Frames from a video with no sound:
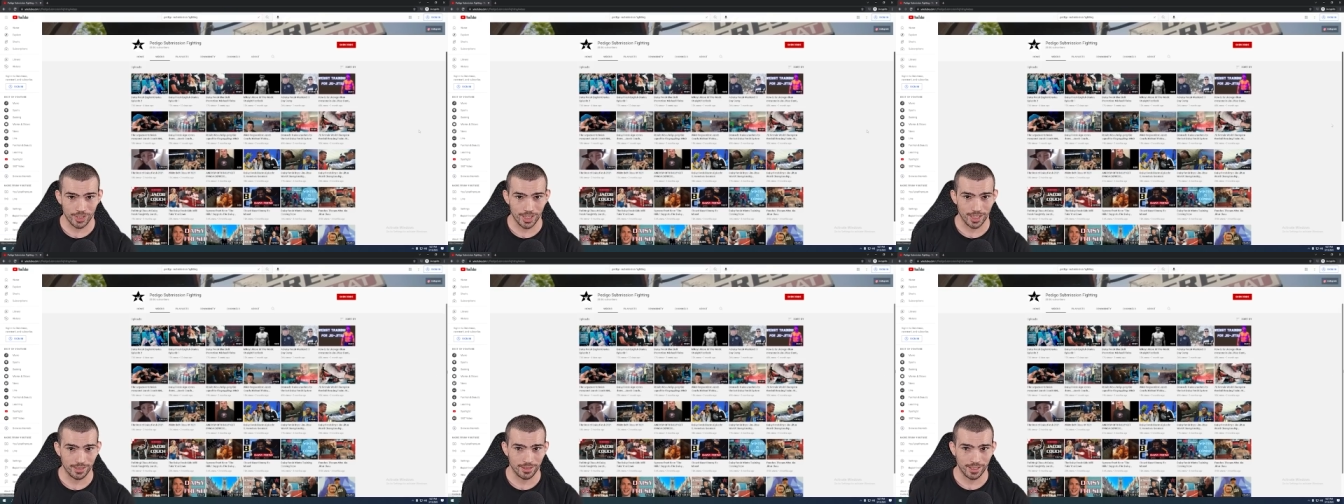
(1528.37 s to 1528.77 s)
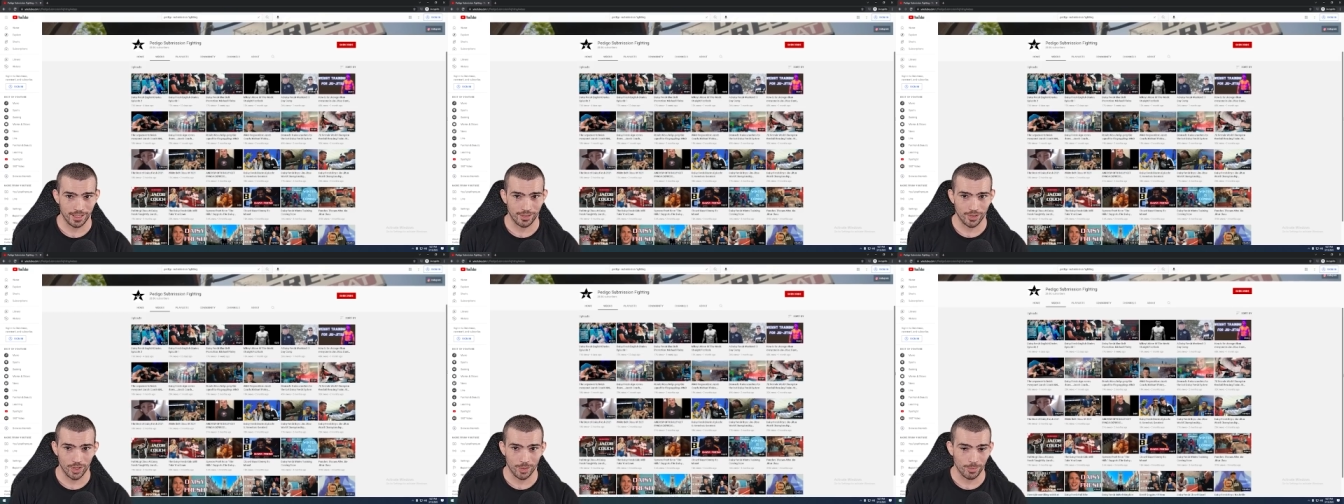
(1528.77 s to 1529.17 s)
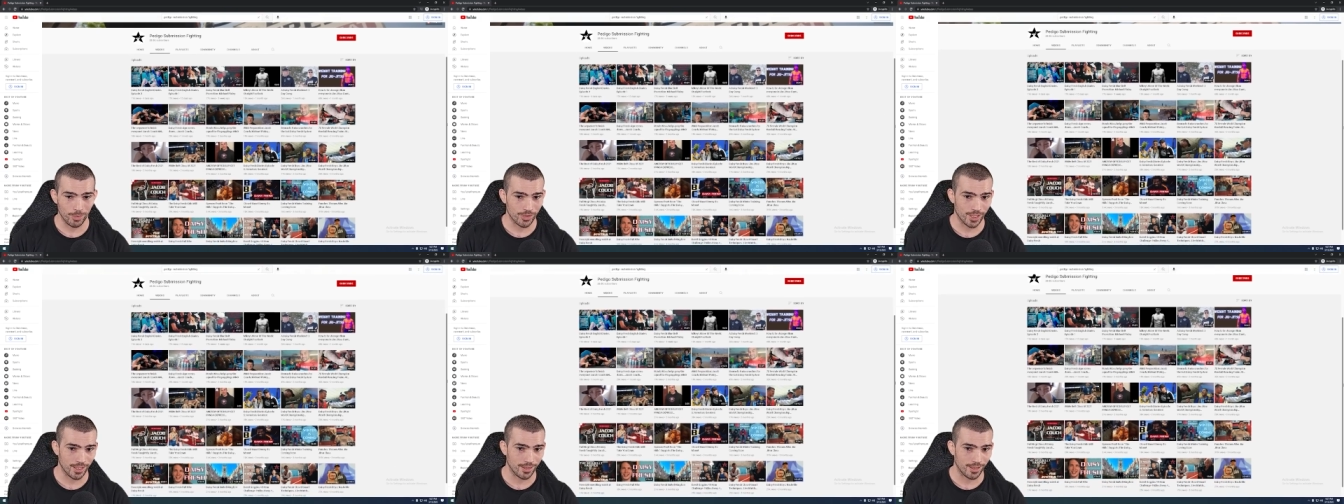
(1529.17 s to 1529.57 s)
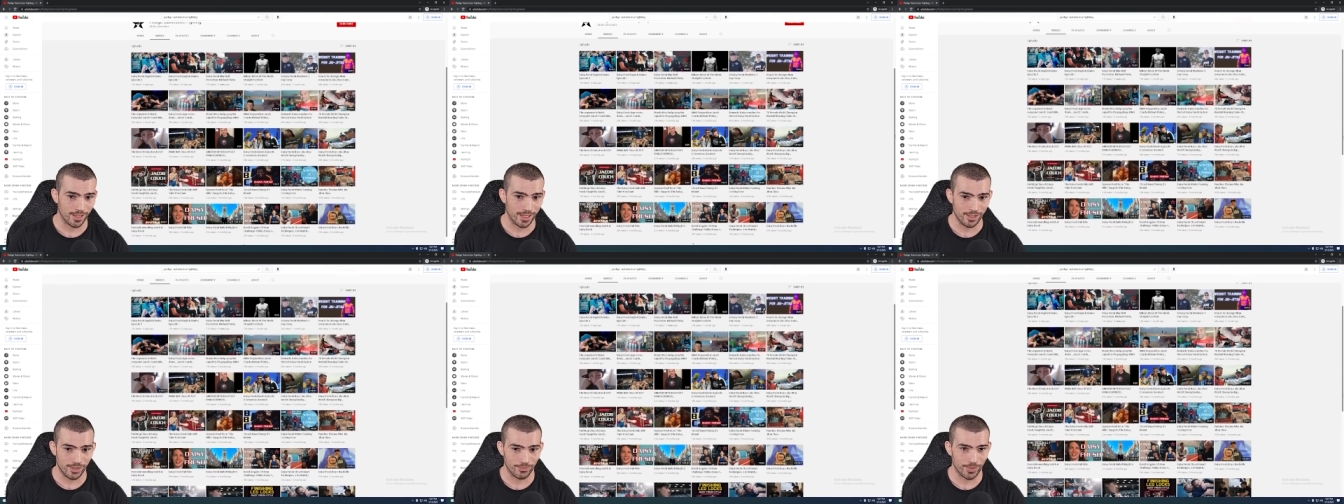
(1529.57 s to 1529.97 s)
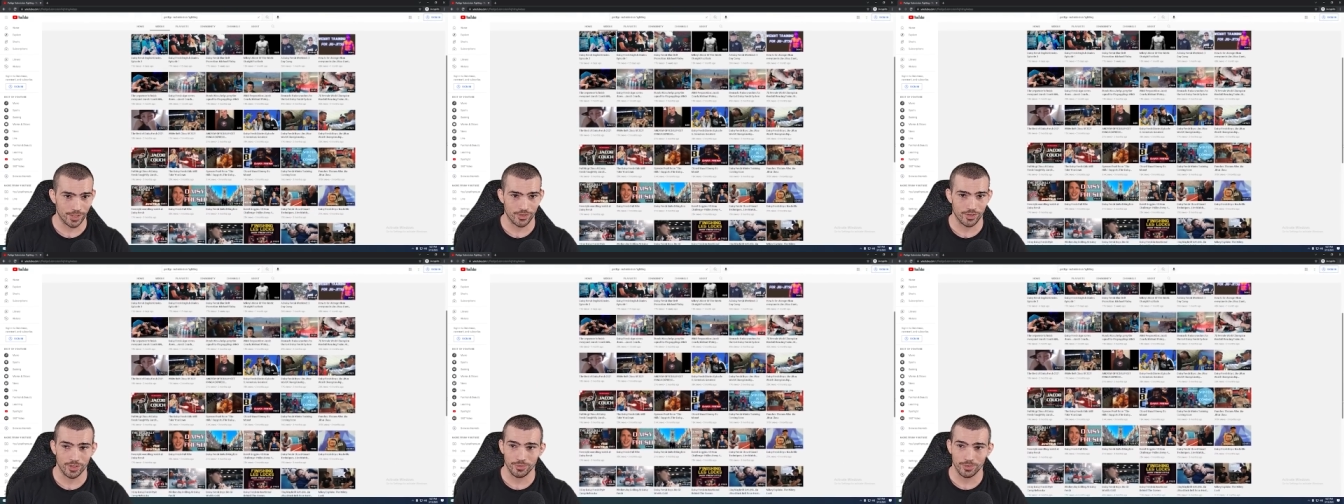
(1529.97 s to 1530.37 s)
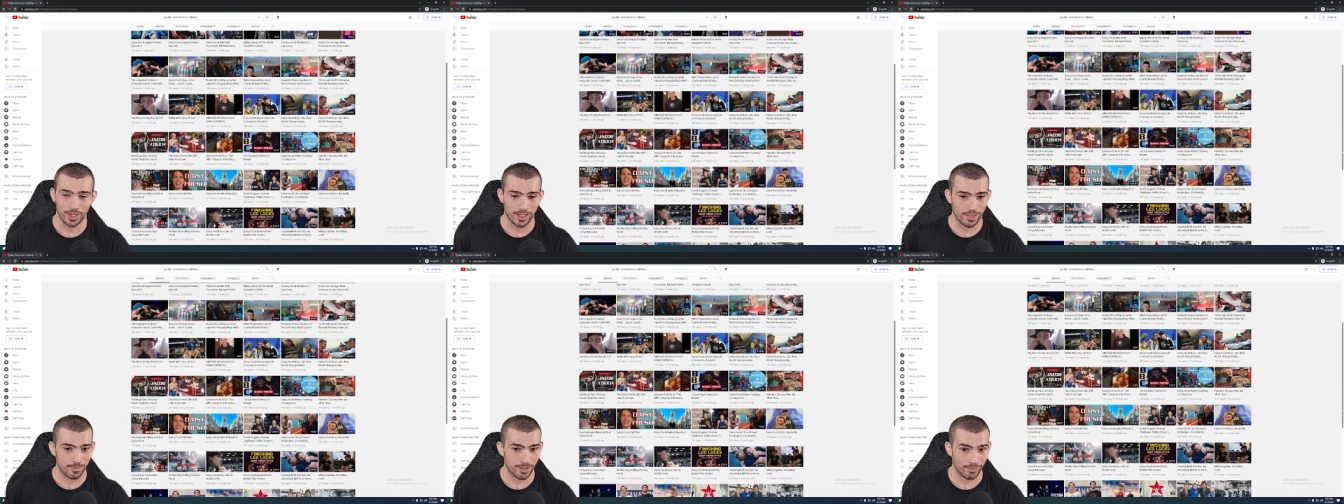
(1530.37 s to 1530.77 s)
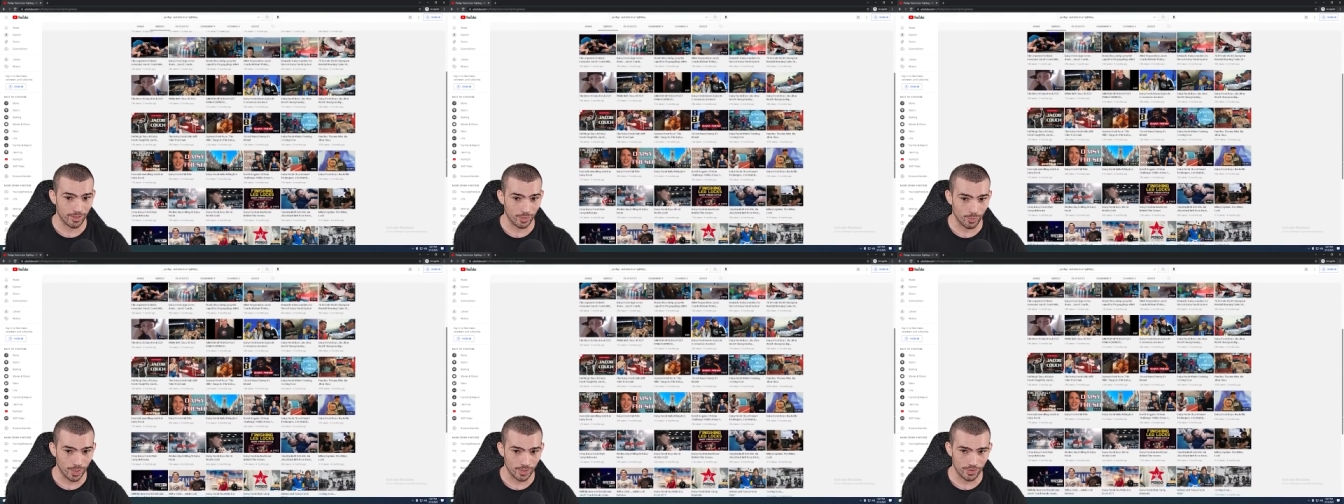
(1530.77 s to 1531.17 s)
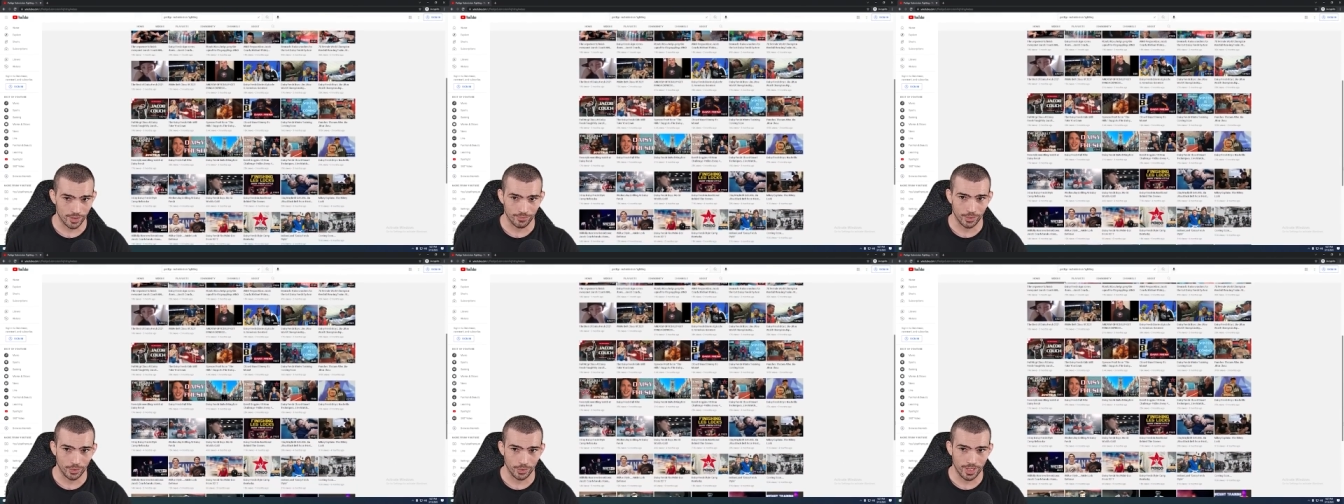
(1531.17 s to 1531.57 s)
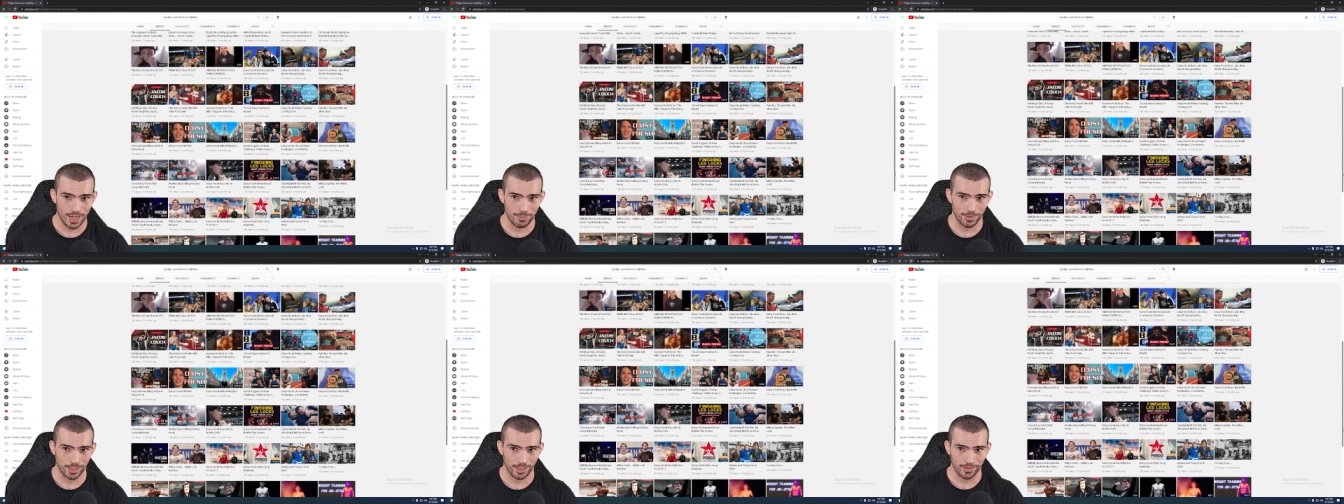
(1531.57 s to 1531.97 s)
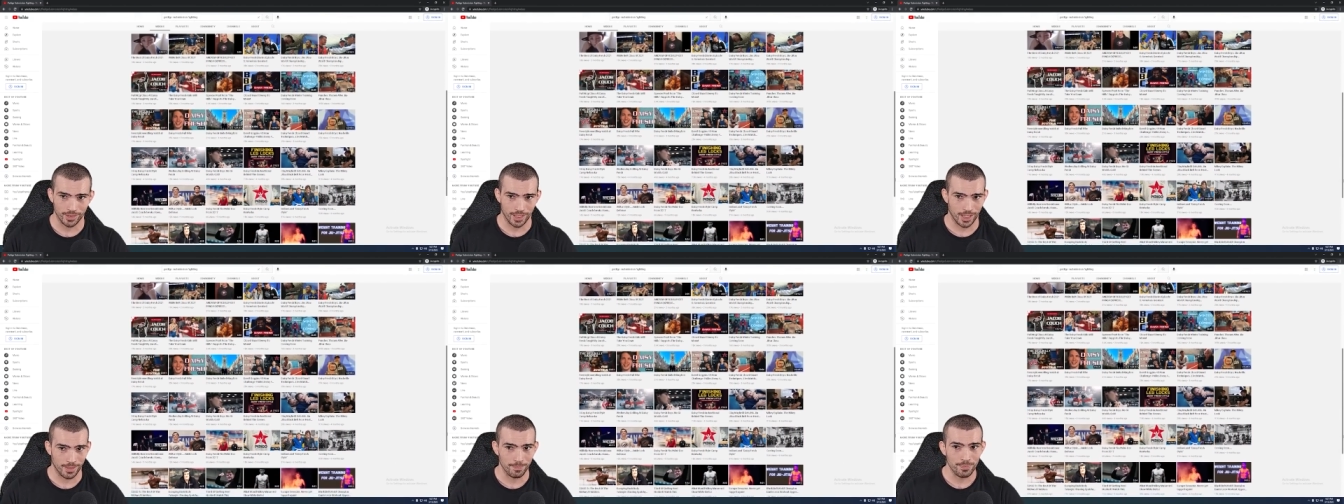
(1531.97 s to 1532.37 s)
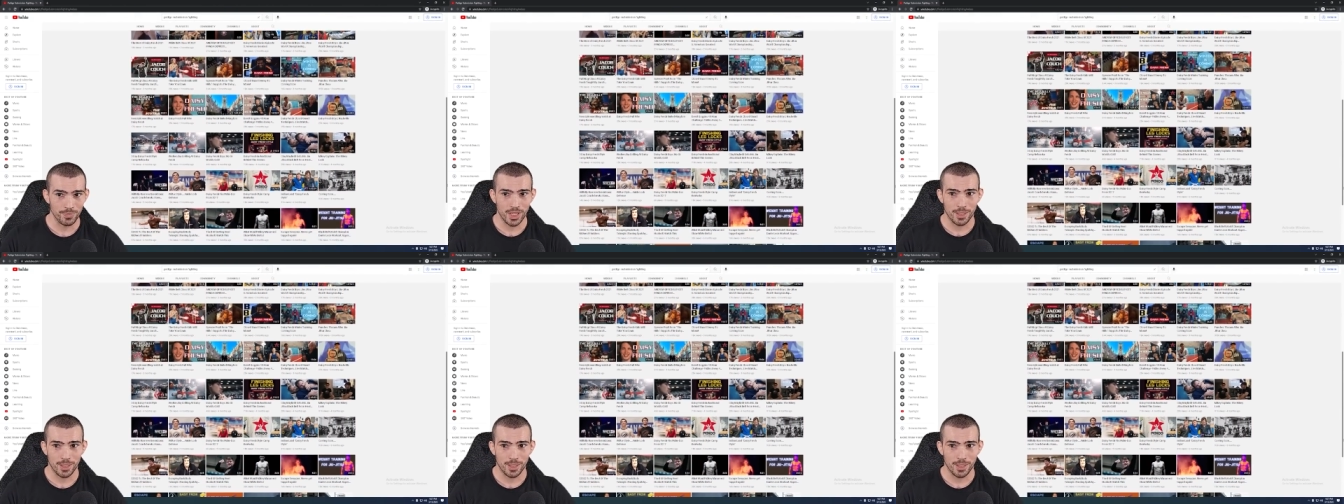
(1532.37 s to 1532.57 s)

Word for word: content, almost like the Daisy Fresh documentary you watched on FloGrappling, okay?